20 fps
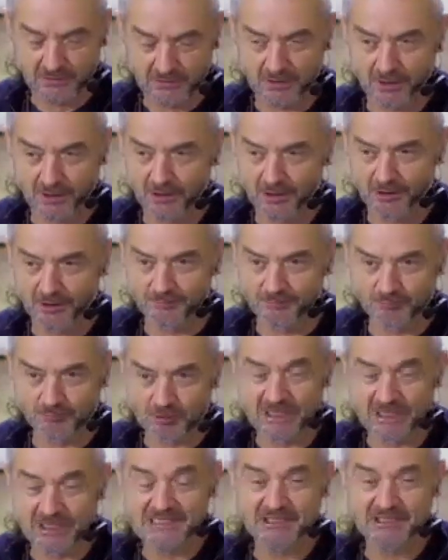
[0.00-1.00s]
um,
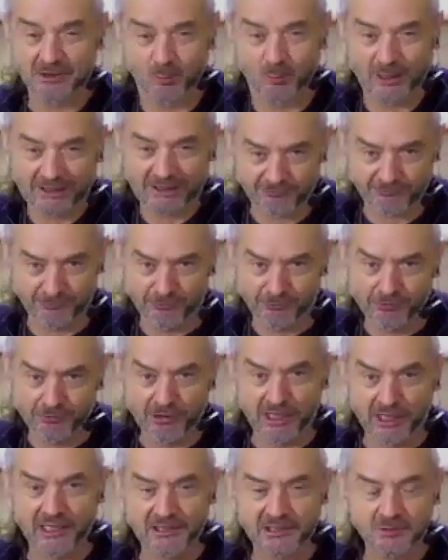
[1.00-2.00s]
releasing your weight through
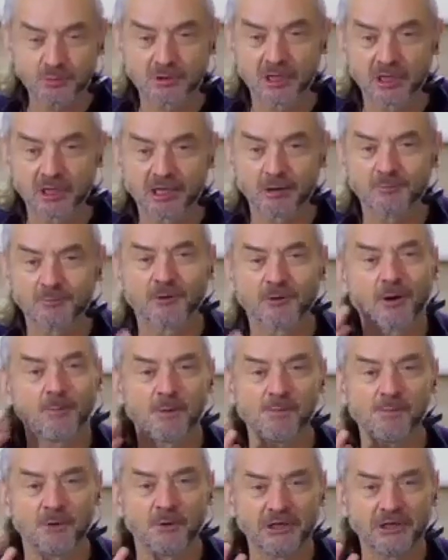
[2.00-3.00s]
that will help your
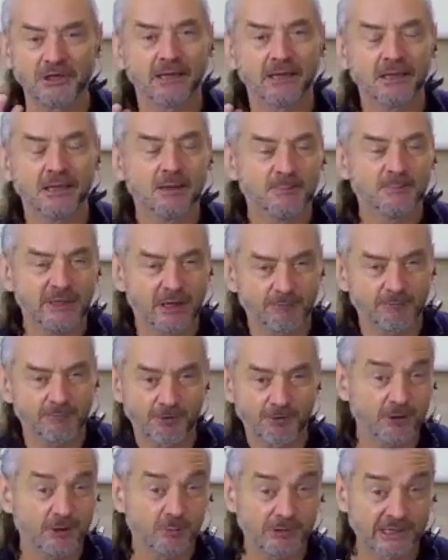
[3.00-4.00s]
upper body be
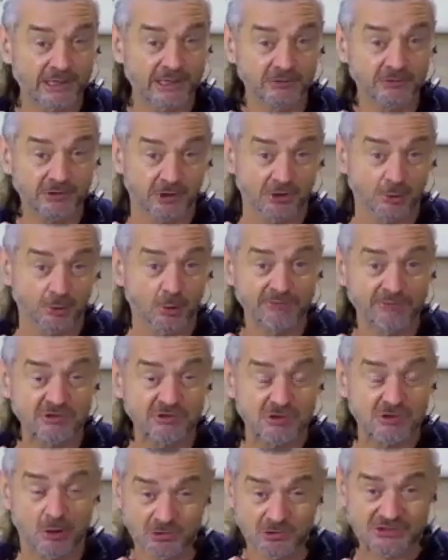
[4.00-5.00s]
upright without you having
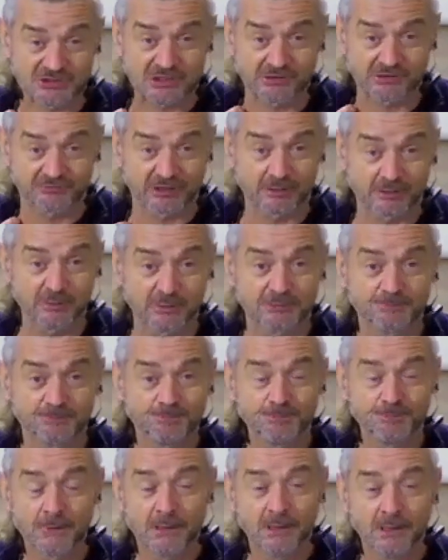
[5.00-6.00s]
to hold yourself up.
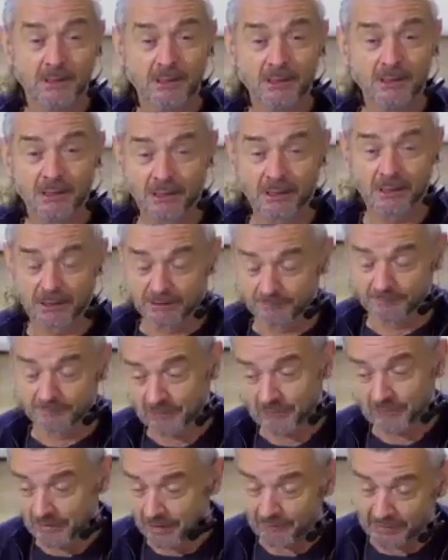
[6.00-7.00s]
Um,
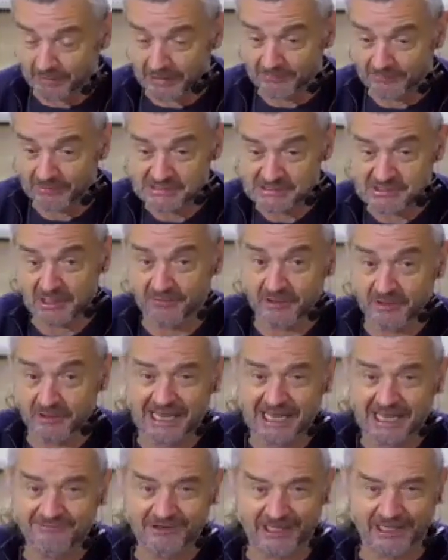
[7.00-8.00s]
and that, that's the other
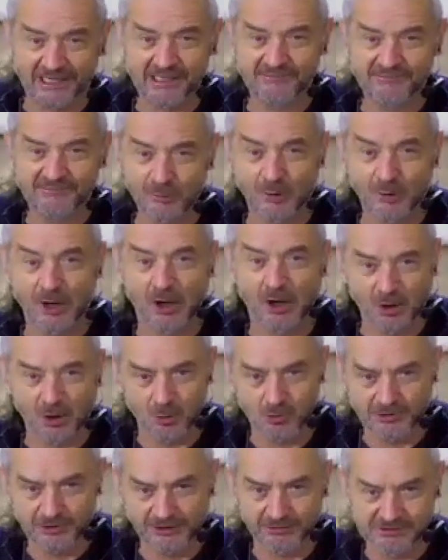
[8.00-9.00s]
caveat. If you are
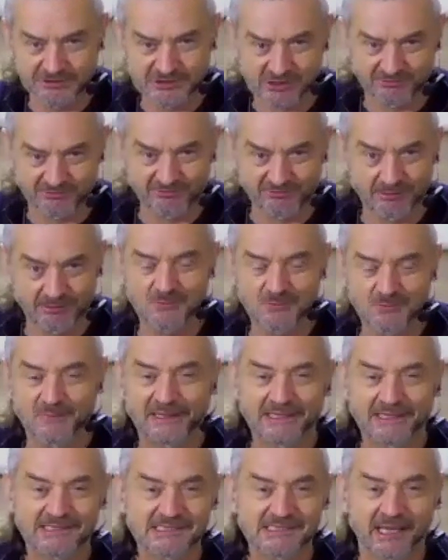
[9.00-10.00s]
holding yourself up to
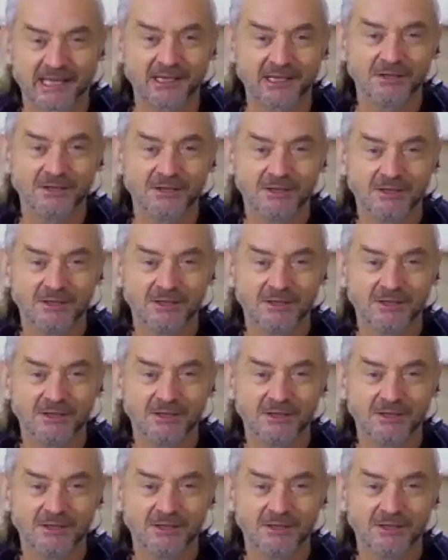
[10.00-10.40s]
meditate,